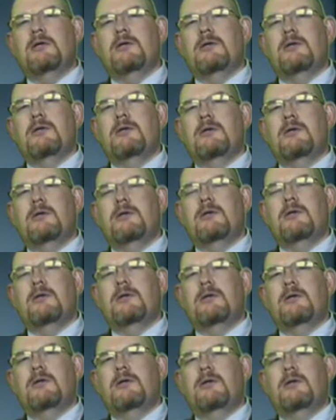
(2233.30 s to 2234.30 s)

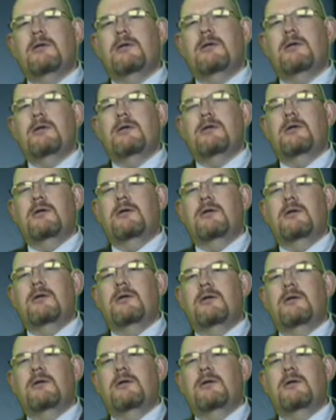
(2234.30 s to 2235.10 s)
No one is speaking in this clip.